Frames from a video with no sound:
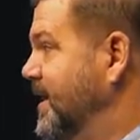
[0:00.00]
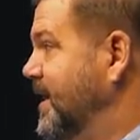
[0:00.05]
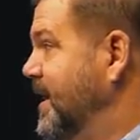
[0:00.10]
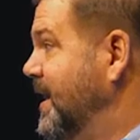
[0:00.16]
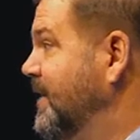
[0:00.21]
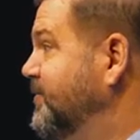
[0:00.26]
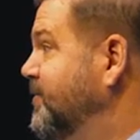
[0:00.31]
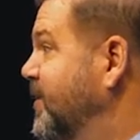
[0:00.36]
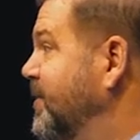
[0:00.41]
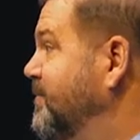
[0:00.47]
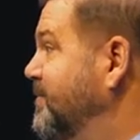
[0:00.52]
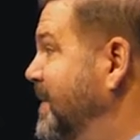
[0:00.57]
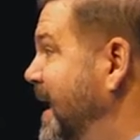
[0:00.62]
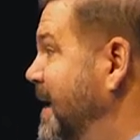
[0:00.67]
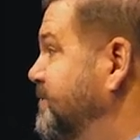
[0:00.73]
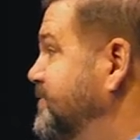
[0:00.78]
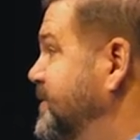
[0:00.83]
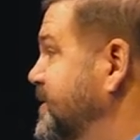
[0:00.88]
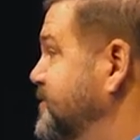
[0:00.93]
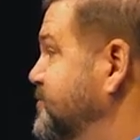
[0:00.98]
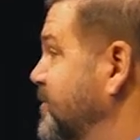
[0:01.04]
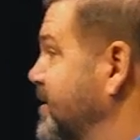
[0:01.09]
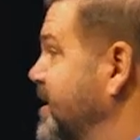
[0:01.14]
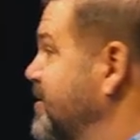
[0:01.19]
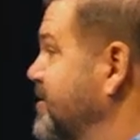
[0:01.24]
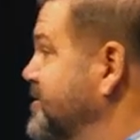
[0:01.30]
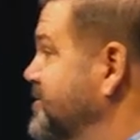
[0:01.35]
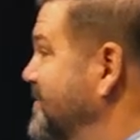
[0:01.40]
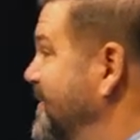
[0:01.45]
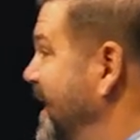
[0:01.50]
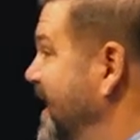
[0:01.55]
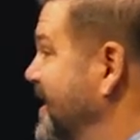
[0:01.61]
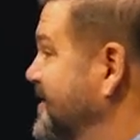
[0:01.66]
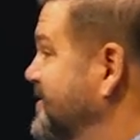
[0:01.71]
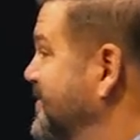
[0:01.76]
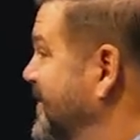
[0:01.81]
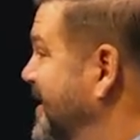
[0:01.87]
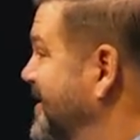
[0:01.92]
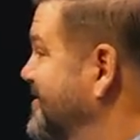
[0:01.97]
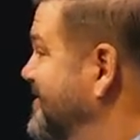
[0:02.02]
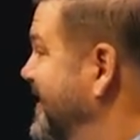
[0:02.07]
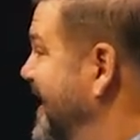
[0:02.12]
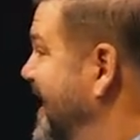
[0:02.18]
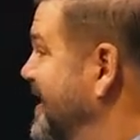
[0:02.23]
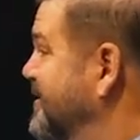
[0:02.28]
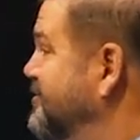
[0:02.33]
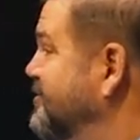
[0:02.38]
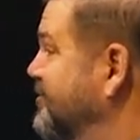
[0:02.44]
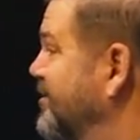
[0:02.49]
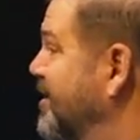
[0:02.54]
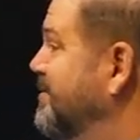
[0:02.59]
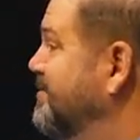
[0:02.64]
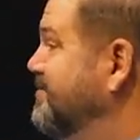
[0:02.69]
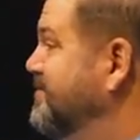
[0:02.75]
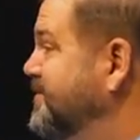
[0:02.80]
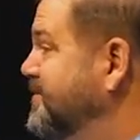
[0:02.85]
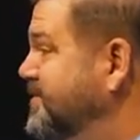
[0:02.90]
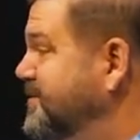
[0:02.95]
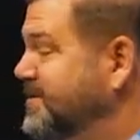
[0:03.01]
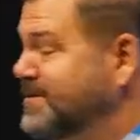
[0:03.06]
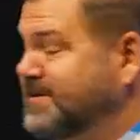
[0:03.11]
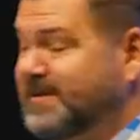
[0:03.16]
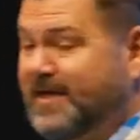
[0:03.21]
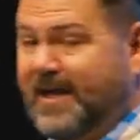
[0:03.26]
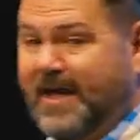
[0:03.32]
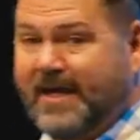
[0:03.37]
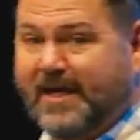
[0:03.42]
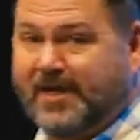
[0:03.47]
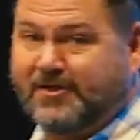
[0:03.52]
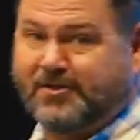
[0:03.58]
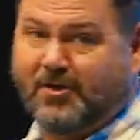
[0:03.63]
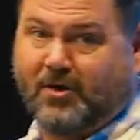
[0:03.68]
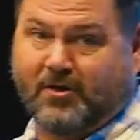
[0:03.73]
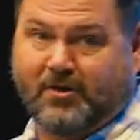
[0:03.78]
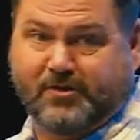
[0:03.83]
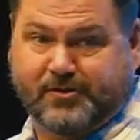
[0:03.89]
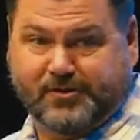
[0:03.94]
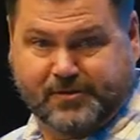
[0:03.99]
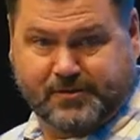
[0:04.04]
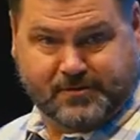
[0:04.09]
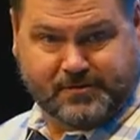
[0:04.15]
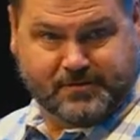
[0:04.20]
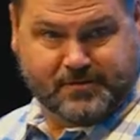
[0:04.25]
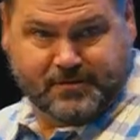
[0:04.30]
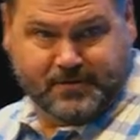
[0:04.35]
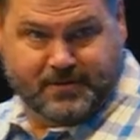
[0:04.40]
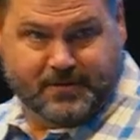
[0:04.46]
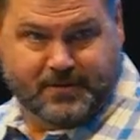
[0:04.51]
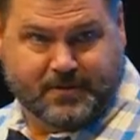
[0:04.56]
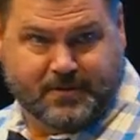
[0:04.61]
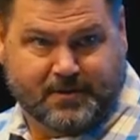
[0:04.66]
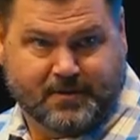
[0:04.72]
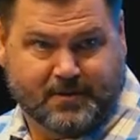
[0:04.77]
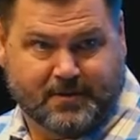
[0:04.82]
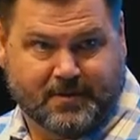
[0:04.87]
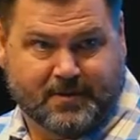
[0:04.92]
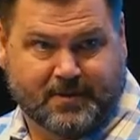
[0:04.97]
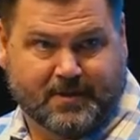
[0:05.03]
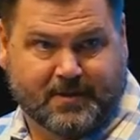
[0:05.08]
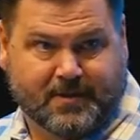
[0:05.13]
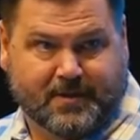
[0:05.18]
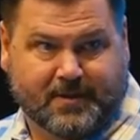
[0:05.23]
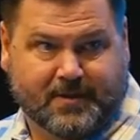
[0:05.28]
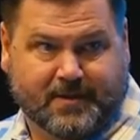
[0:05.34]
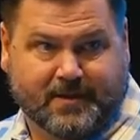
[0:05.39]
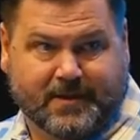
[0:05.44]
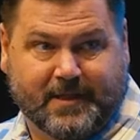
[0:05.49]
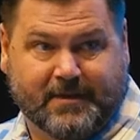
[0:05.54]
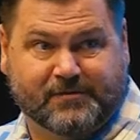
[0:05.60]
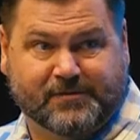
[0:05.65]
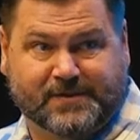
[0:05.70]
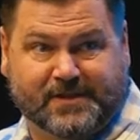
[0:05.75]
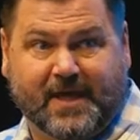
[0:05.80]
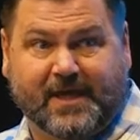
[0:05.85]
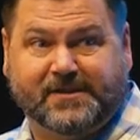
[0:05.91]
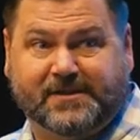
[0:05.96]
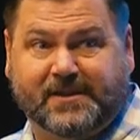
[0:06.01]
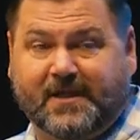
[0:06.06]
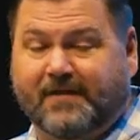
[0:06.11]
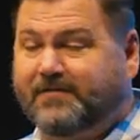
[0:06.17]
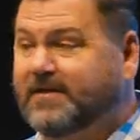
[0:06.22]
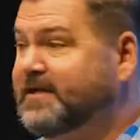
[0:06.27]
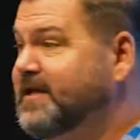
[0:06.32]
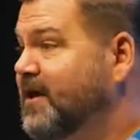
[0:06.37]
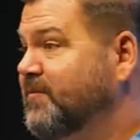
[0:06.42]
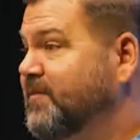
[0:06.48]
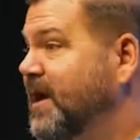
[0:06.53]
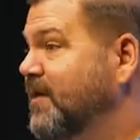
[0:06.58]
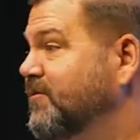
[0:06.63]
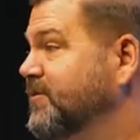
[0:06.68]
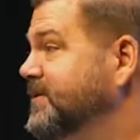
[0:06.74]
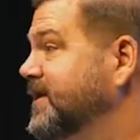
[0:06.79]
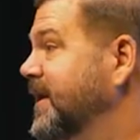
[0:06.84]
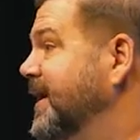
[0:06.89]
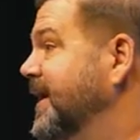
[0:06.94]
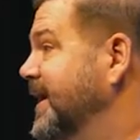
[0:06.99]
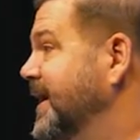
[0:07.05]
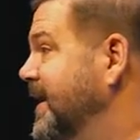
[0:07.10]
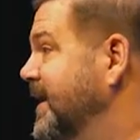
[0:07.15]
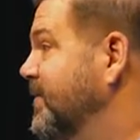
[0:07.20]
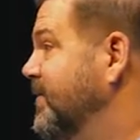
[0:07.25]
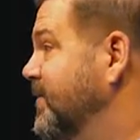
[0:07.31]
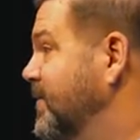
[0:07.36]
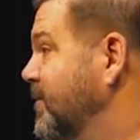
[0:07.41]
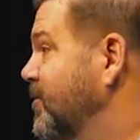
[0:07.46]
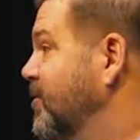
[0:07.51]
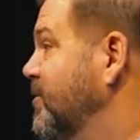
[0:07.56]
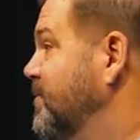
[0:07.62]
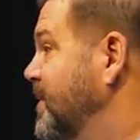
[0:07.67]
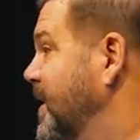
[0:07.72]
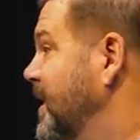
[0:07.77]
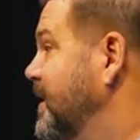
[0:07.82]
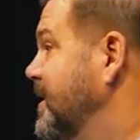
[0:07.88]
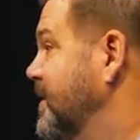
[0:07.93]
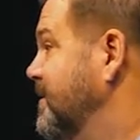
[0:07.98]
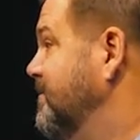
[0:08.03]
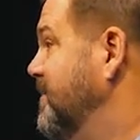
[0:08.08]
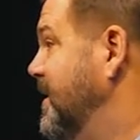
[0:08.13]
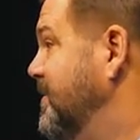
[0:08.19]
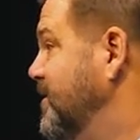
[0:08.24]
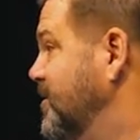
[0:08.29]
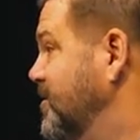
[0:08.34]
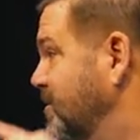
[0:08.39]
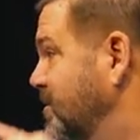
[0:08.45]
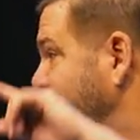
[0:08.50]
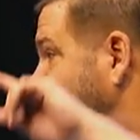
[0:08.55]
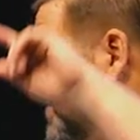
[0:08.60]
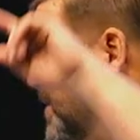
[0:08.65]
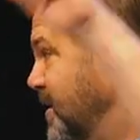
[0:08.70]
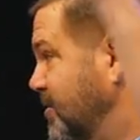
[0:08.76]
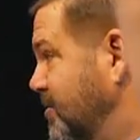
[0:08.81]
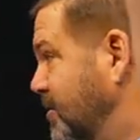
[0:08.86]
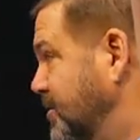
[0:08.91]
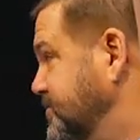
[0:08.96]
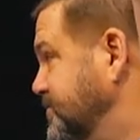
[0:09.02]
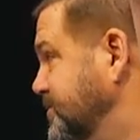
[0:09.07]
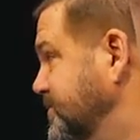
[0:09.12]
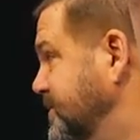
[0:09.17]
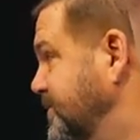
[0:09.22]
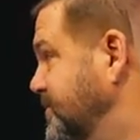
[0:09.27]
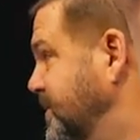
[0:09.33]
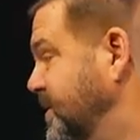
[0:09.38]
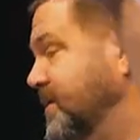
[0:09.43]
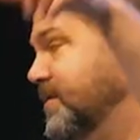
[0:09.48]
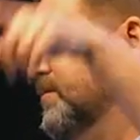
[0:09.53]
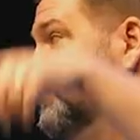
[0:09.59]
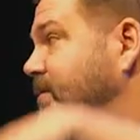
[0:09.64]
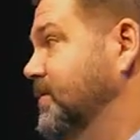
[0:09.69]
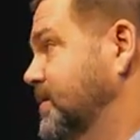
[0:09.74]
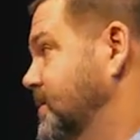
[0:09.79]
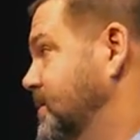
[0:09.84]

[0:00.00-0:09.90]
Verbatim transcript: I thought Baptists were charismatics because they had drums and guitars. He was nice enough to tell me I wasn't going to get it there, but I could maybe go to the Pentecostals up the hill.